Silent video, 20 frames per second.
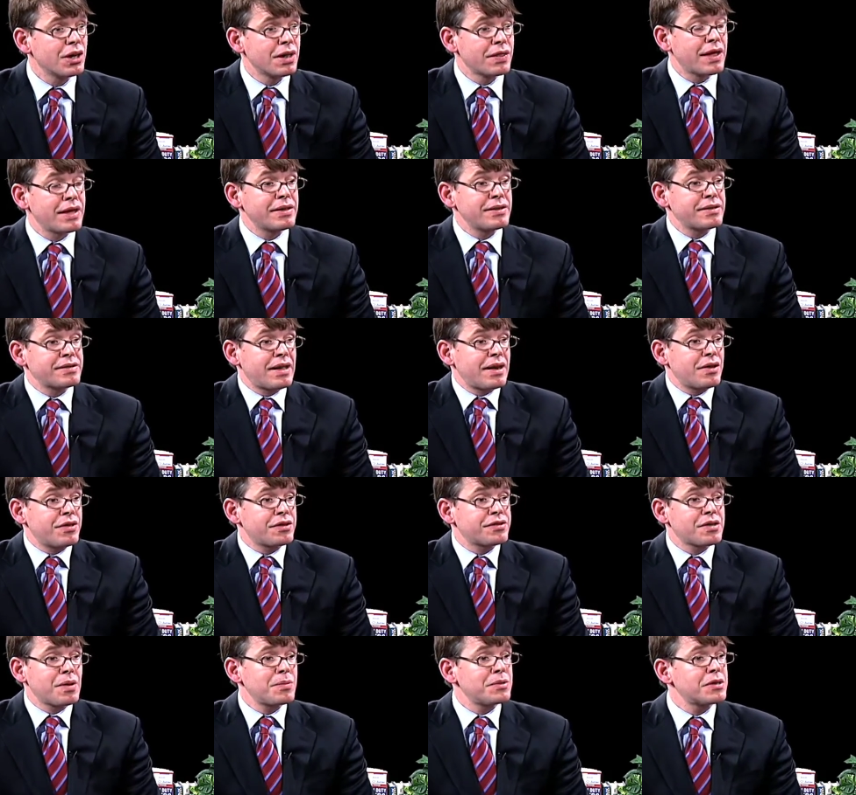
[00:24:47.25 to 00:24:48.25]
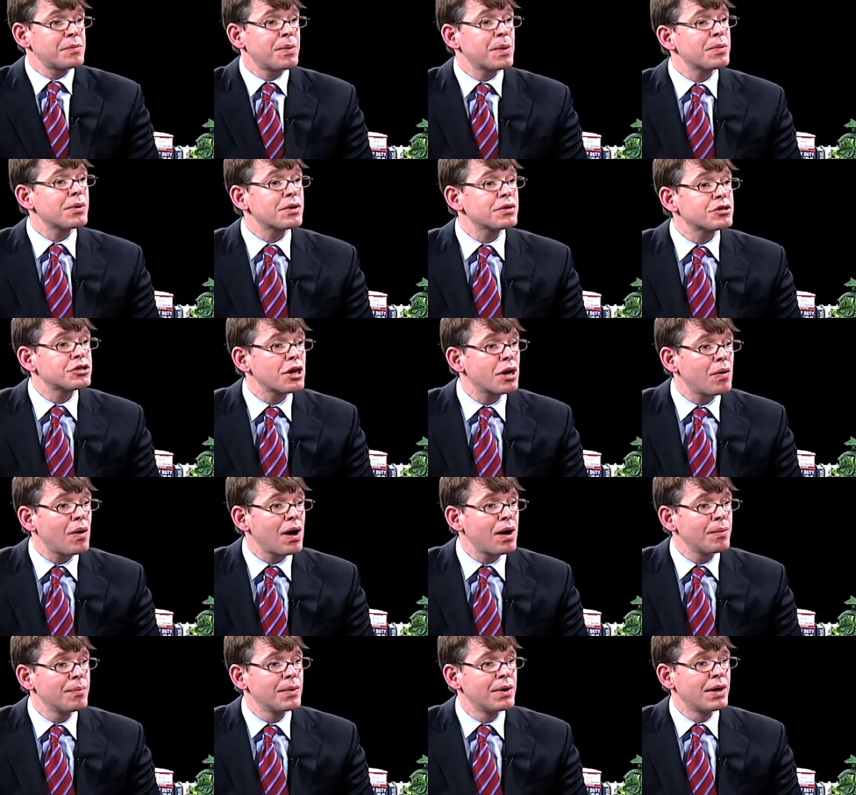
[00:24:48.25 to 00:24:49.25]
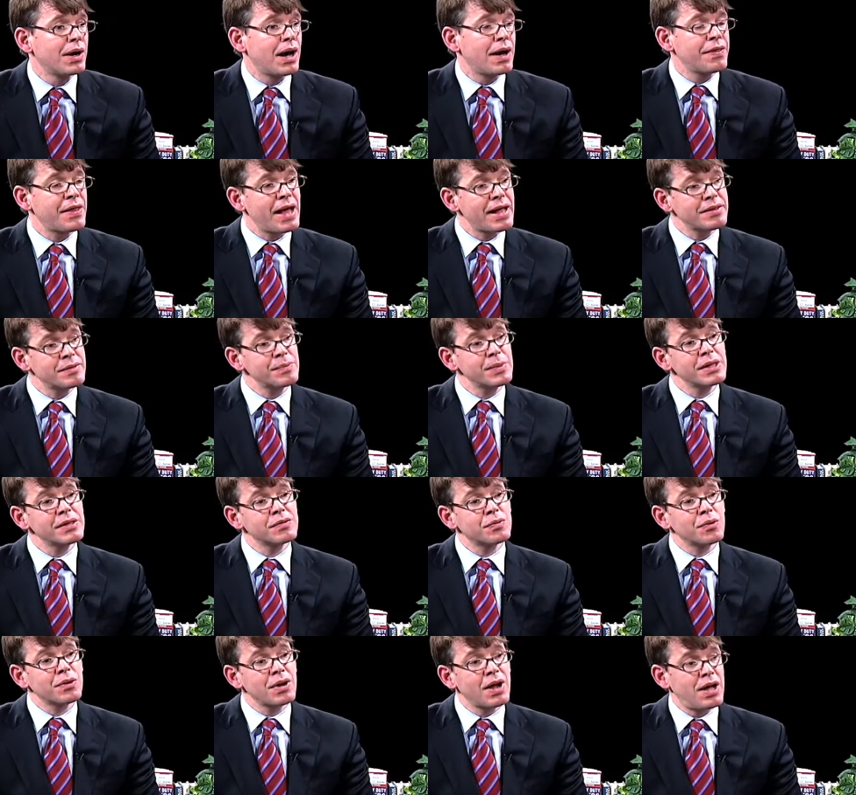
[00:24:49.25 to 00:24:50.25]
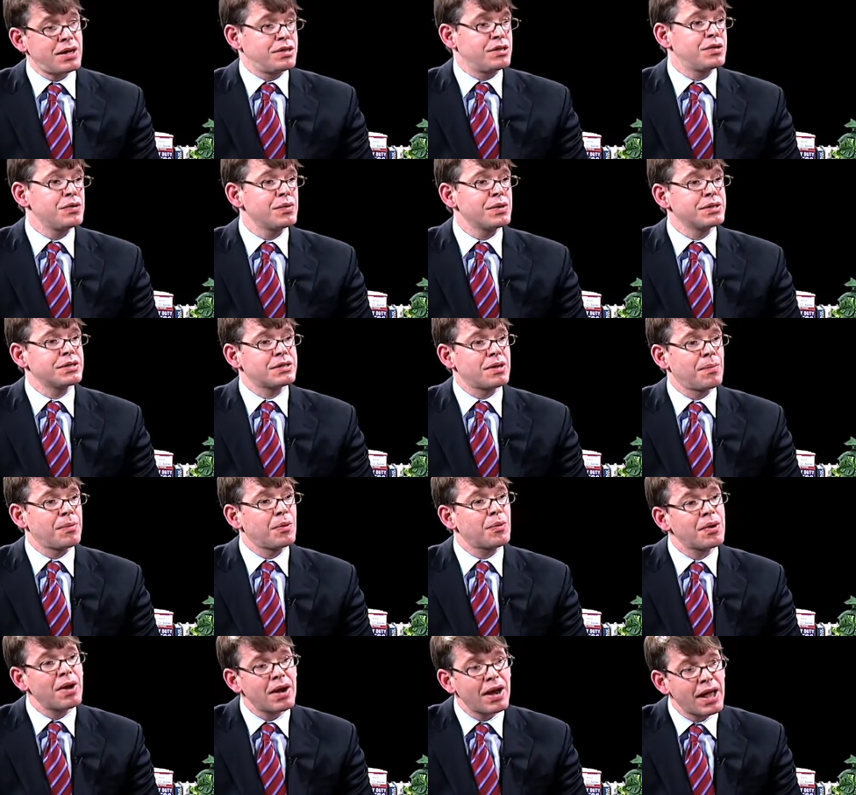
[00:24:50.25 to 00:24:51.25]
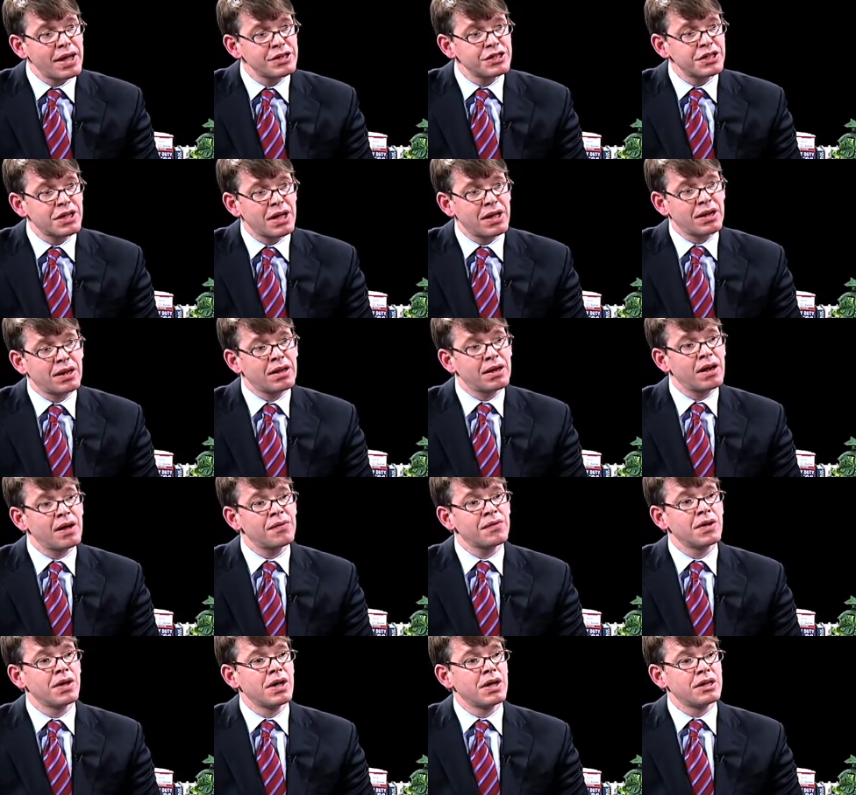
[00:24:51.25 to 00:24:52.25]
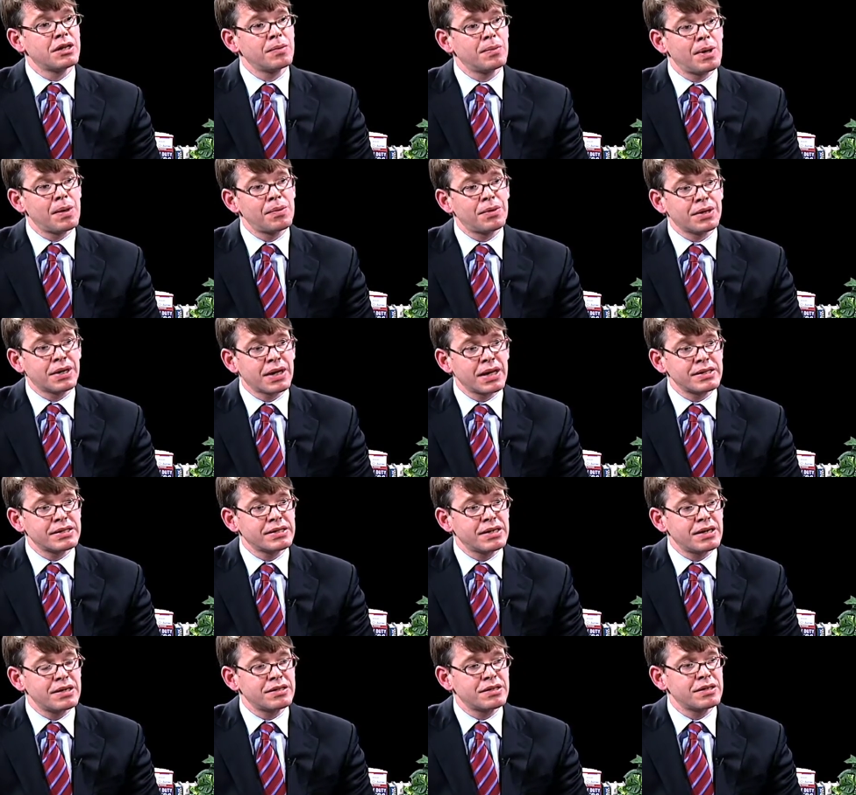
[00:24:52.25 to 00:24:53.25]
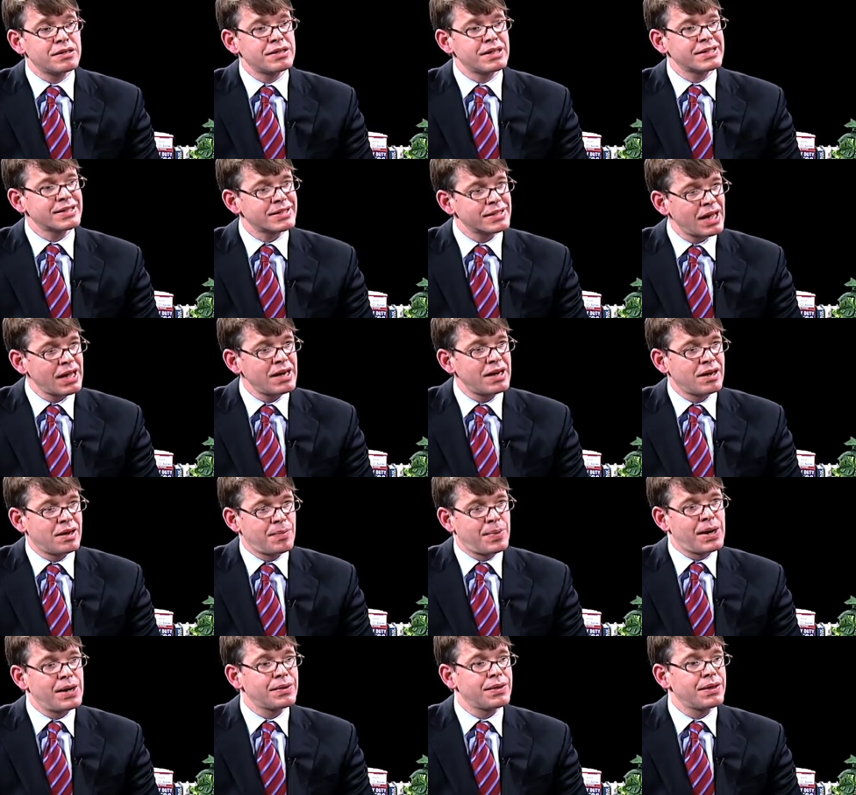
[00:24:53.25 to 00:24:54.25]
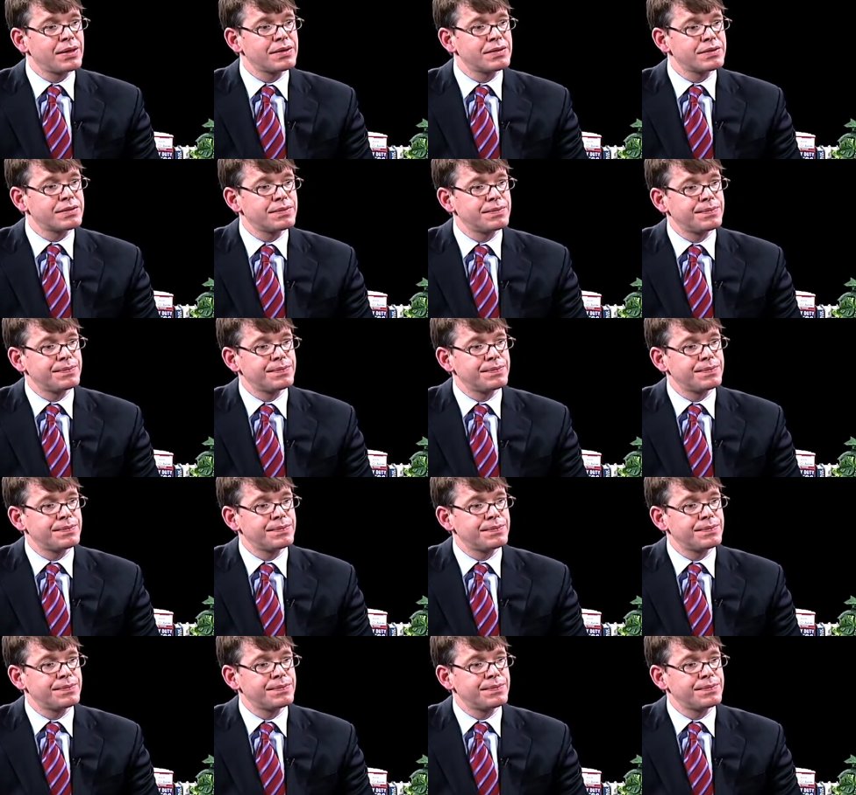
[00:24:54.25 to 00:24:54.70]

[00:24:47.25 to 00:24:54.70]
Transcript: They send out the summons and people don't show up. And that means we're not doing something. We're not educating enough to be able to get citizens excited about this.